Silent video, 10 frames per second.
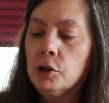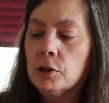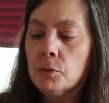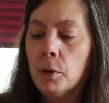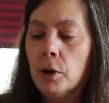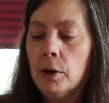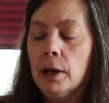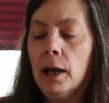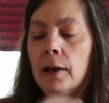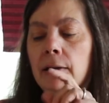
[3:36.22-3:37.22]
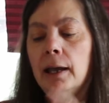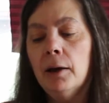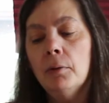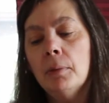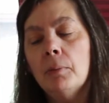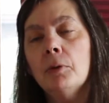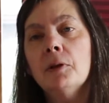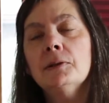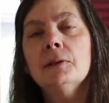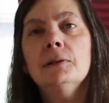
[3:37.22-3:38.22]
she is wearing, I can't remember,
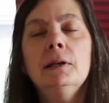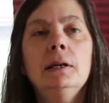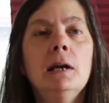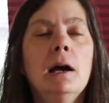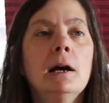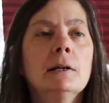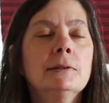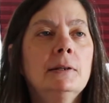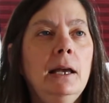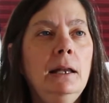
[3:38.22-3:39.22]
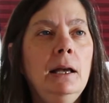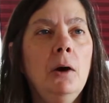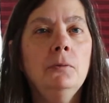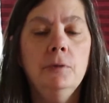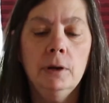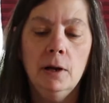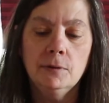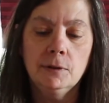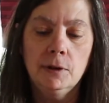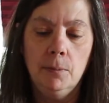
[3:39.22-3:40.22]
this is the skating outfit
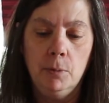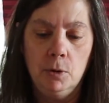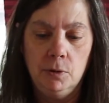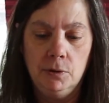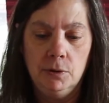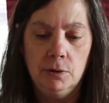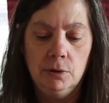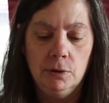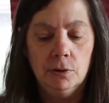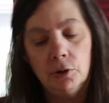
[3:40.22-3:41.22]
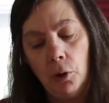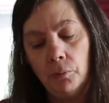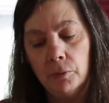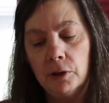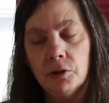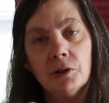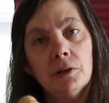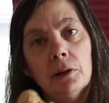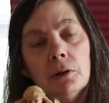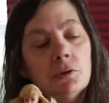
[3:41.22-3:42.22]
of Skipper's. So it's
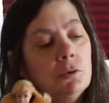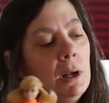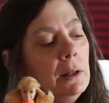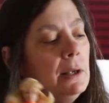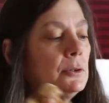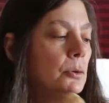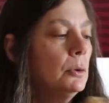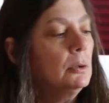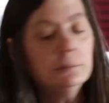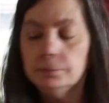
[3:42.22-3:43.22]
just a little straight leg scooter.